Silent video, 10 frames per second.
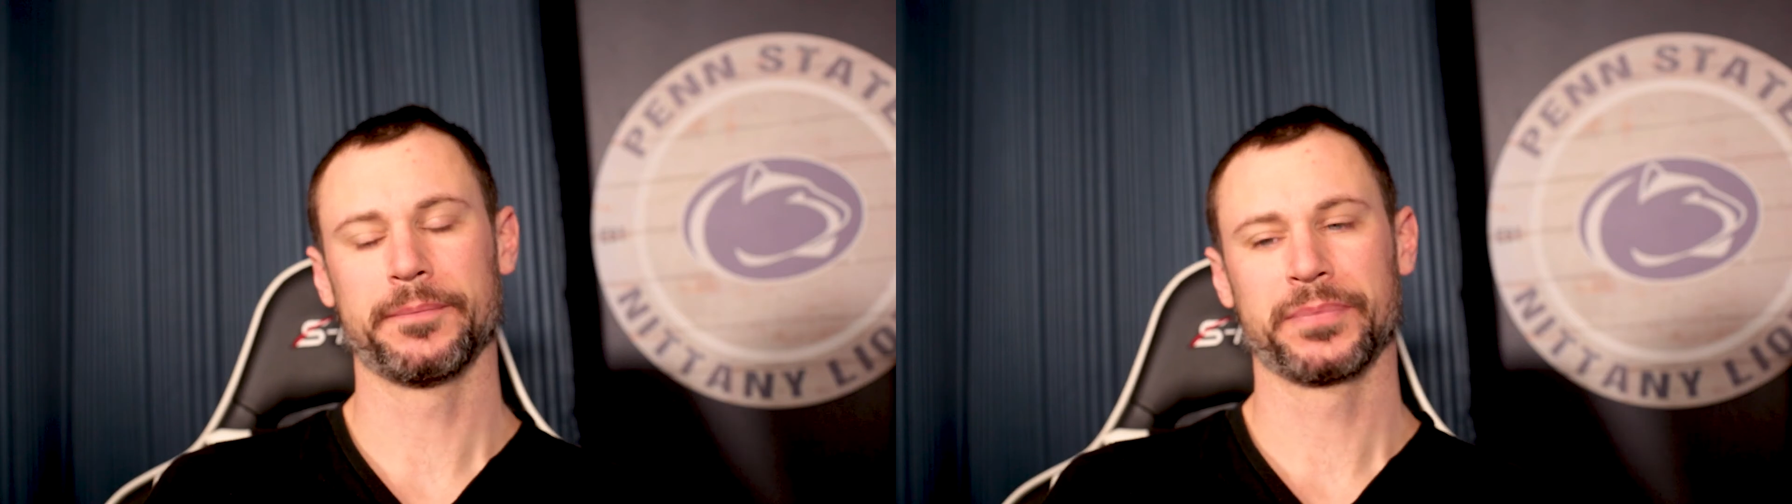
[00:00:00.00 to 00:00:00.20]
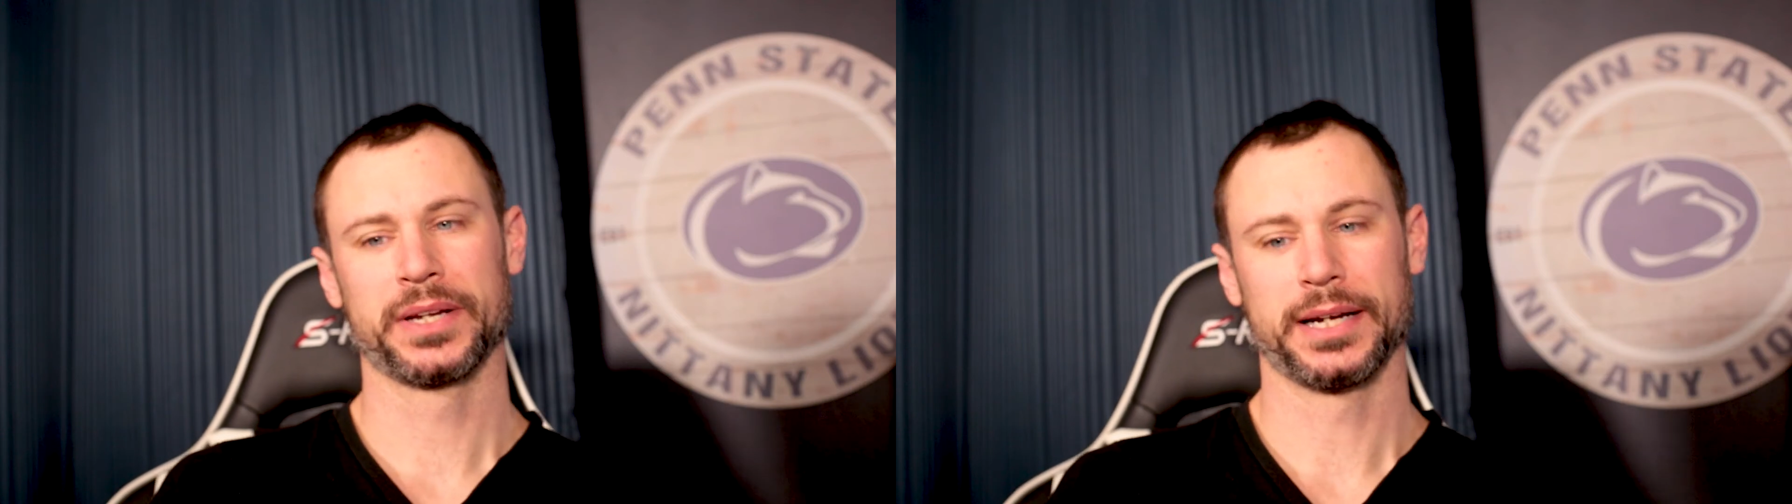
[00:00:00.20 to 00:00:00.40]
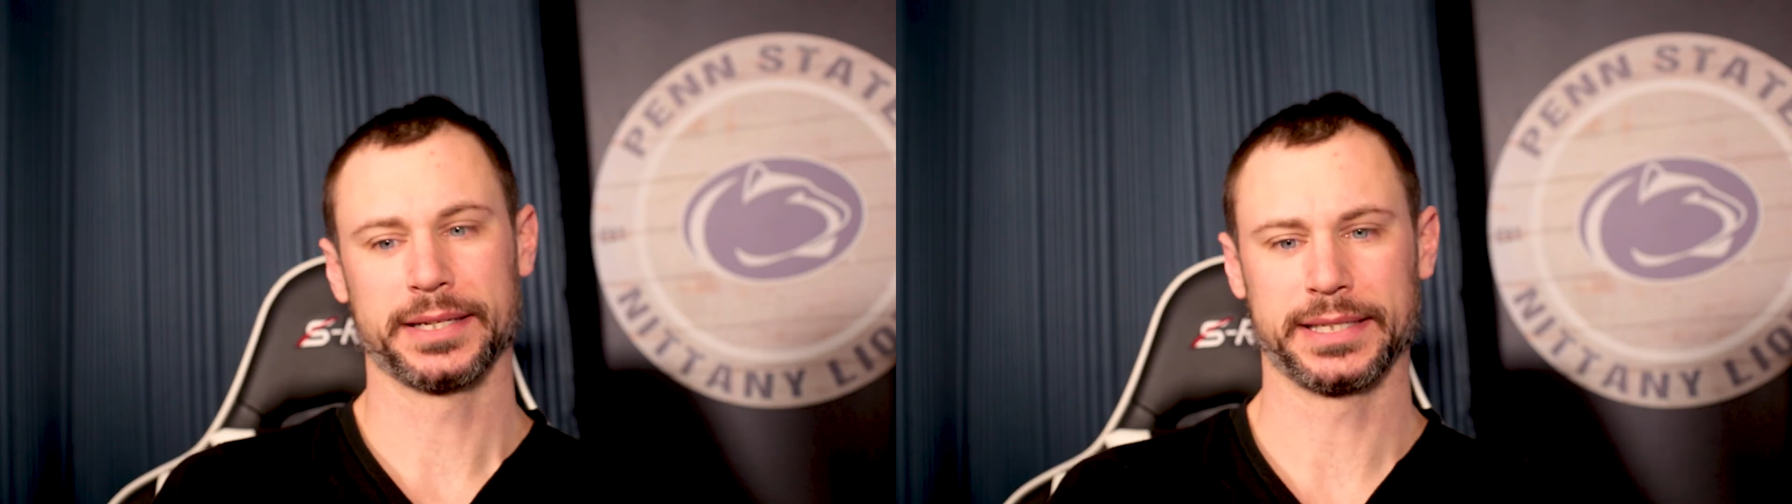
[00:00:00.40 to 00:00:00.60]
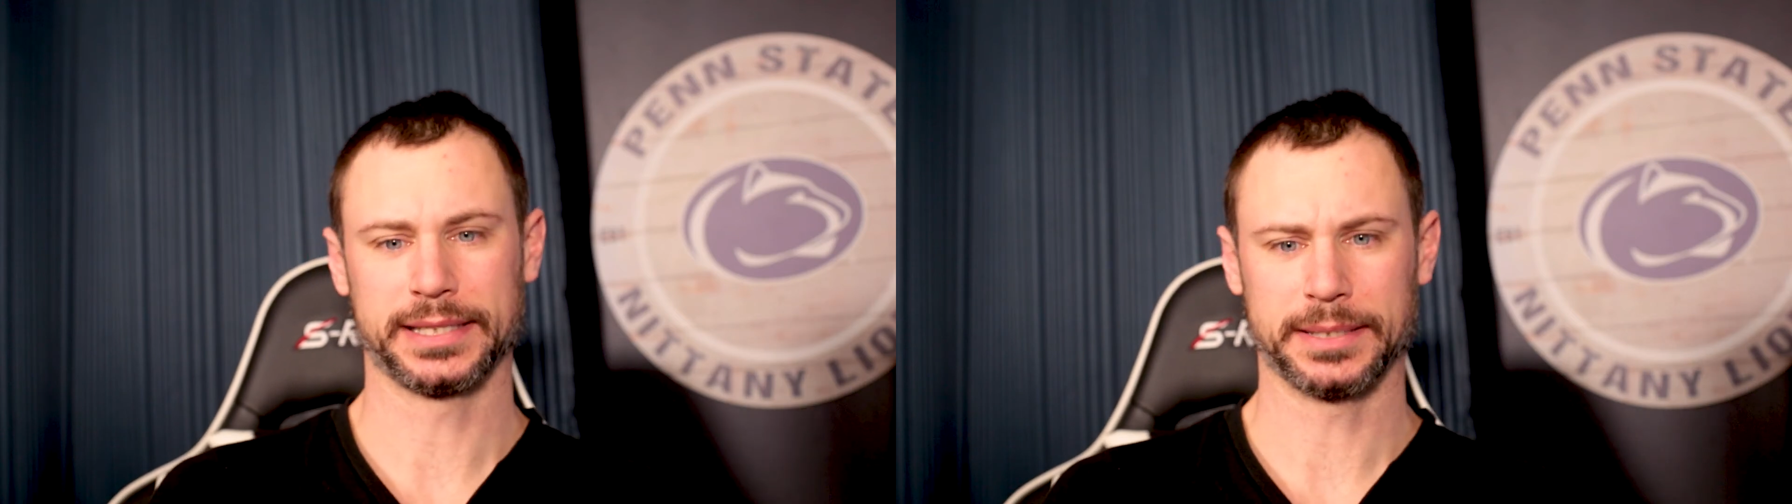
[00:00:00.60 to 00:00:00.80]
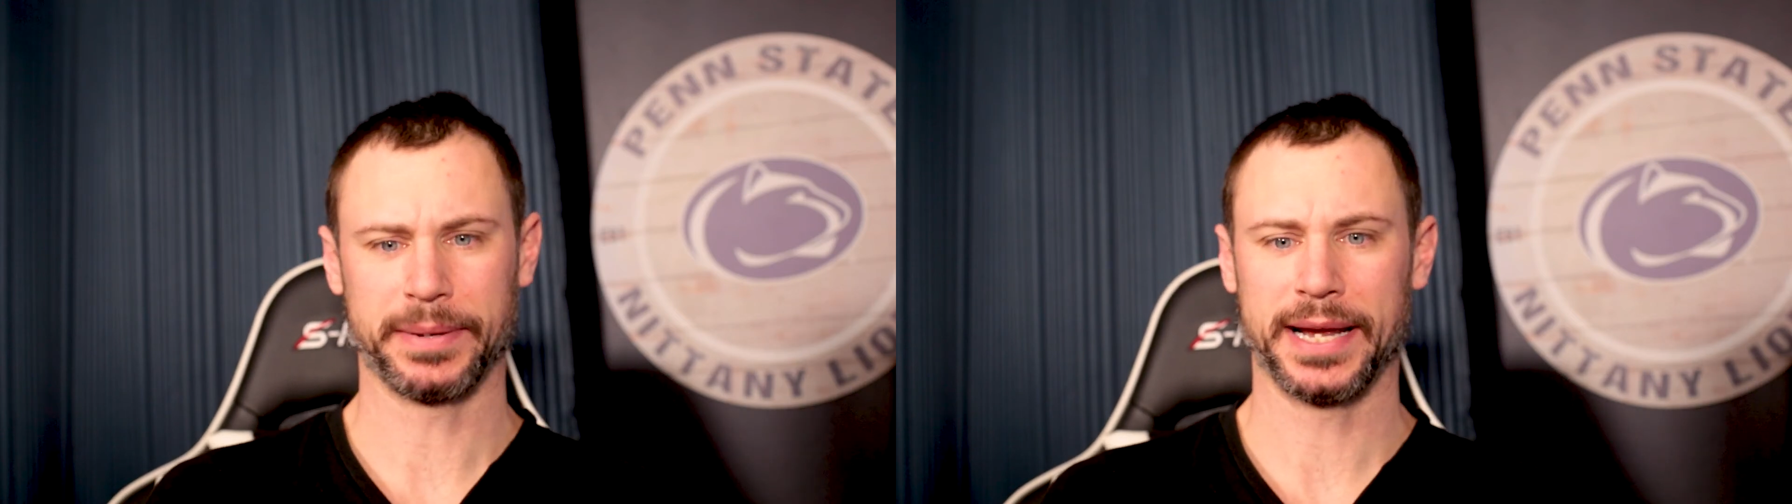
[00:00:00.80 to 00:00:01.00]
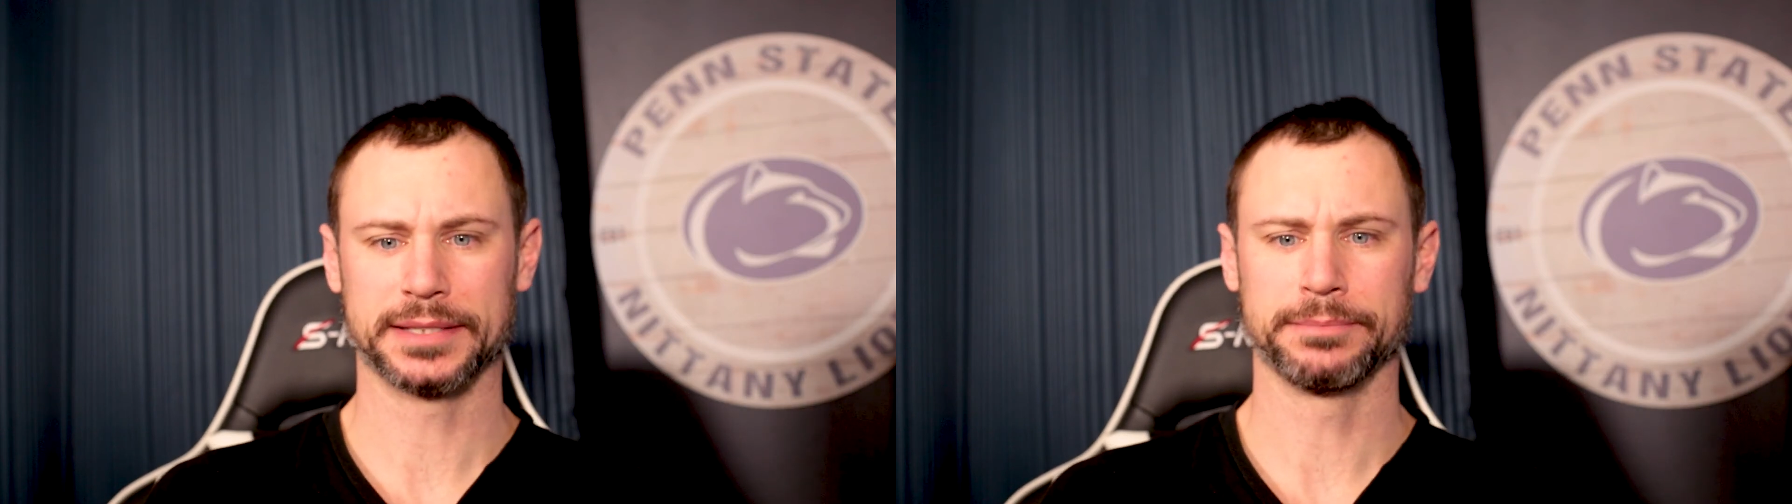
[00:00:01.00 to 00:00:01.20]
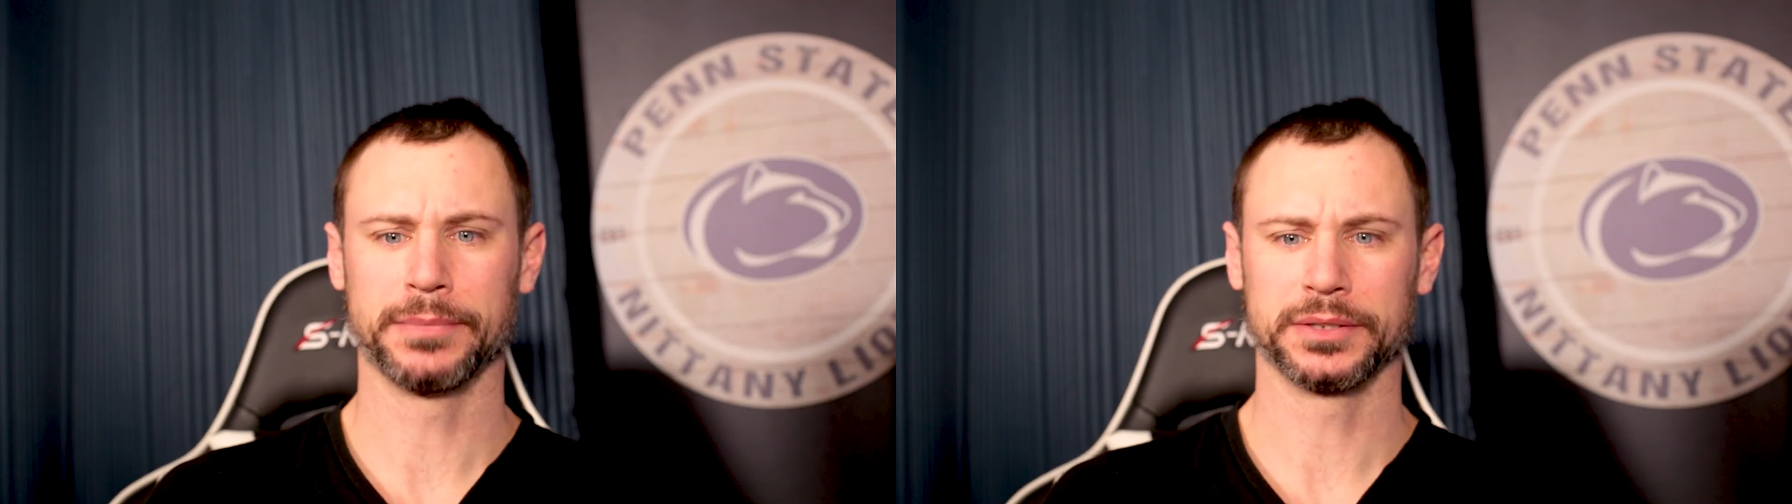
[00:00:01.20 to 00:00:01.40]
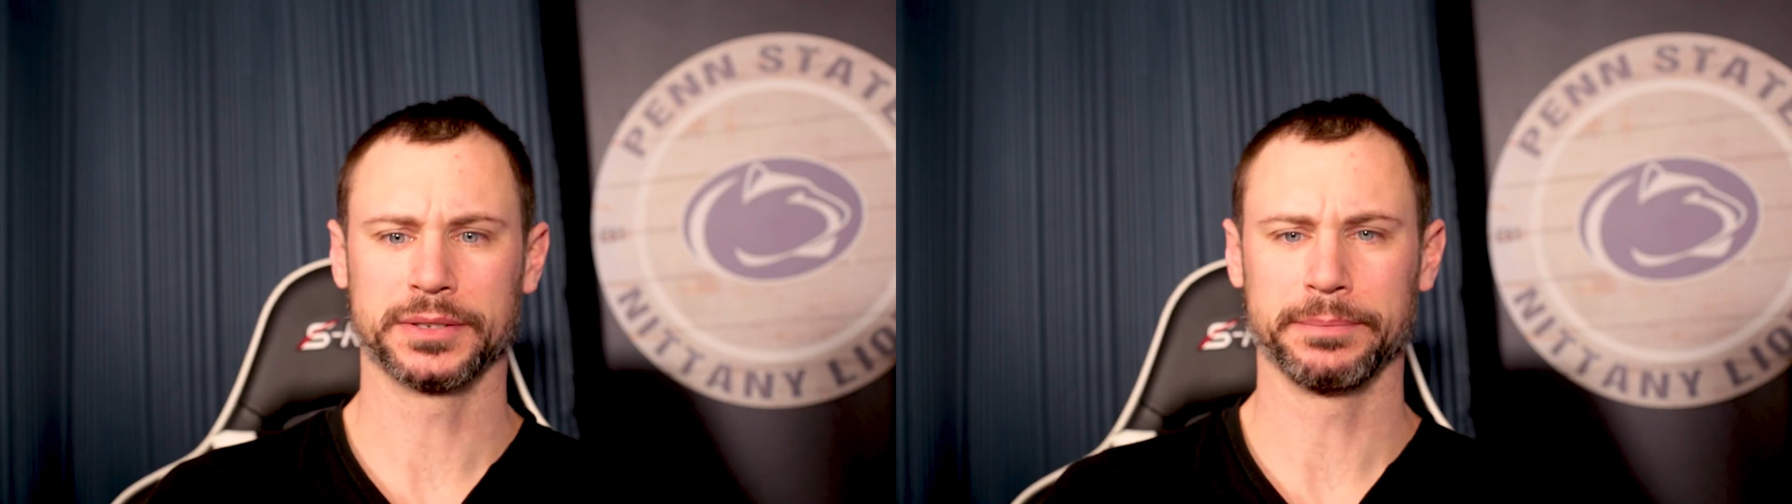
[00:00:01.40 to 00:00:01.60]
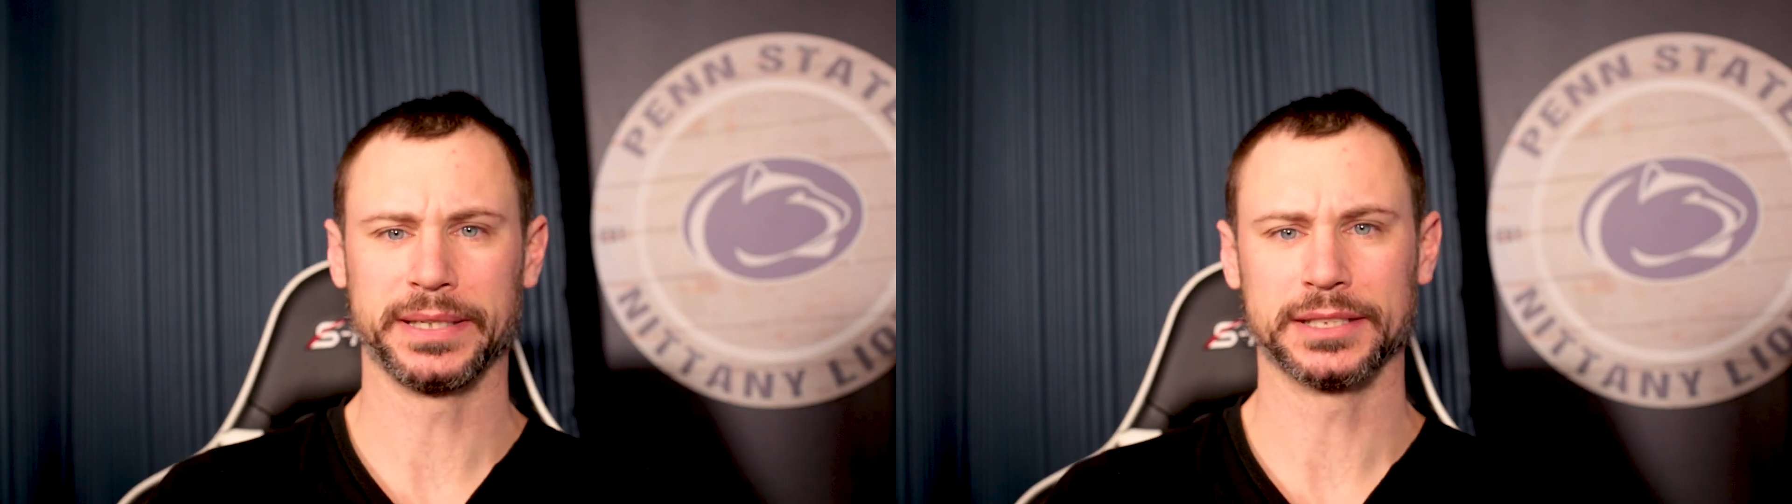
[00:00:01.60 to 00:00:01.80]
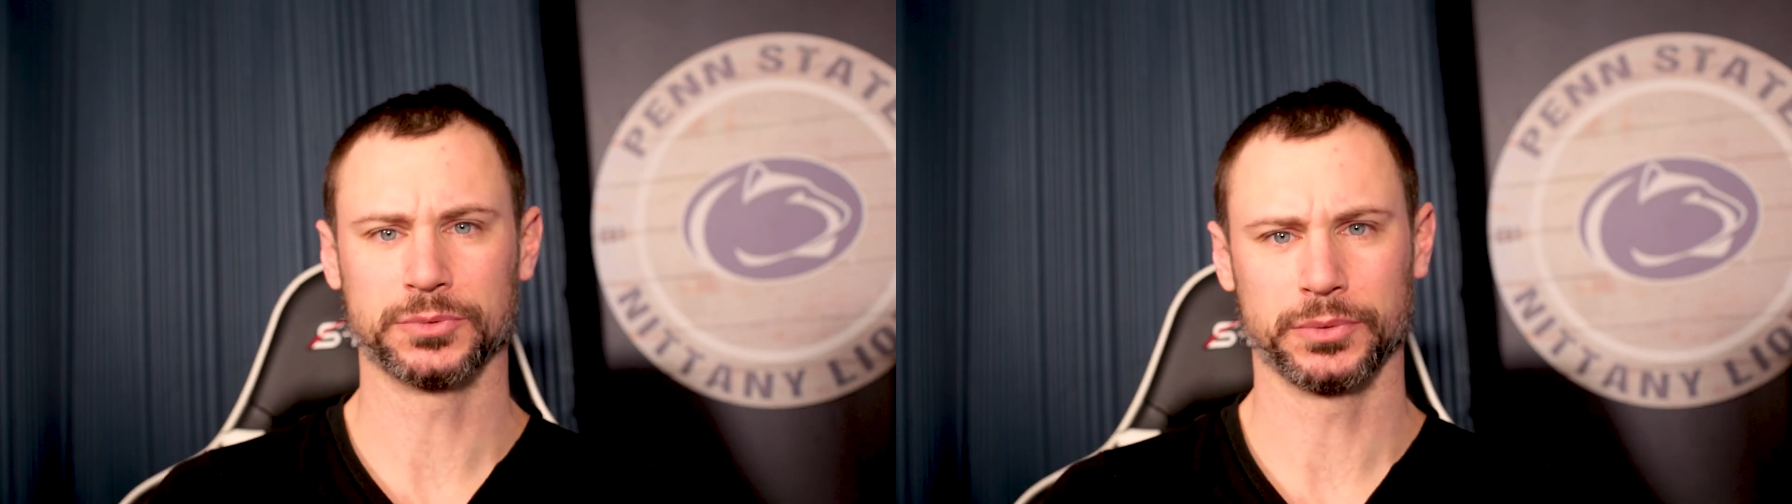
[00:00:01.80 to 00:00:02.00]
I think in the past month the
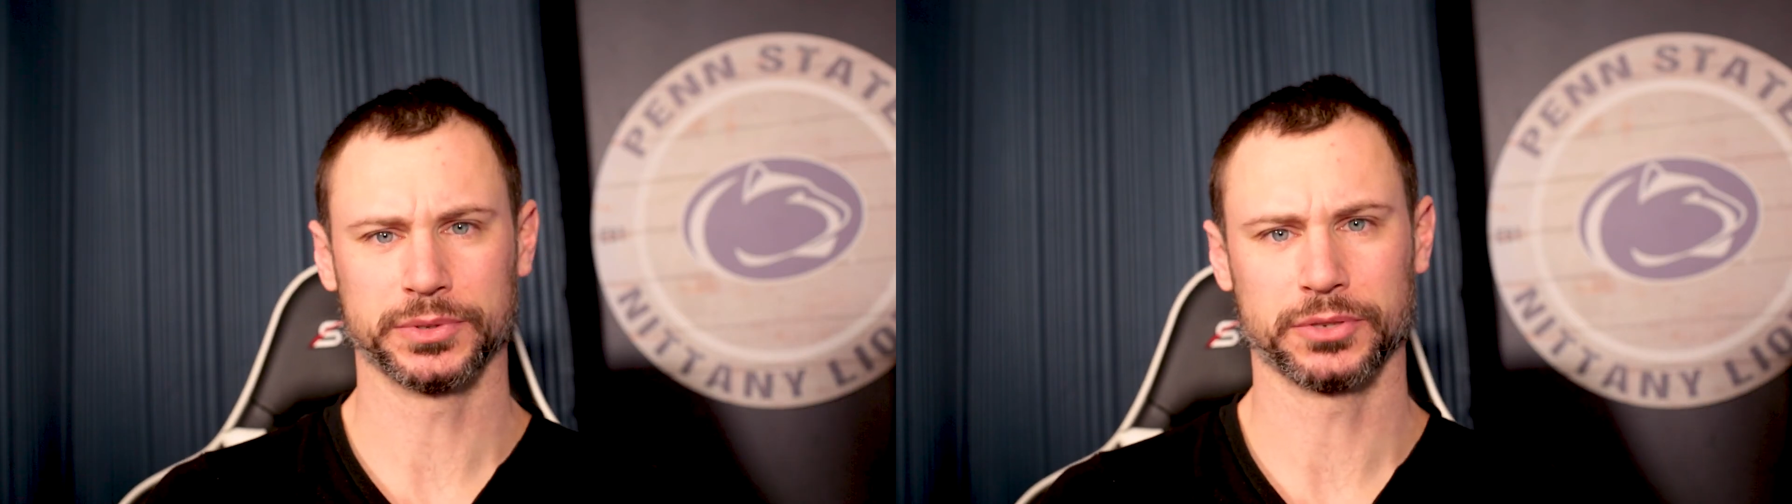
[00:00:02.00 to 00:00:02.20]
biggest one was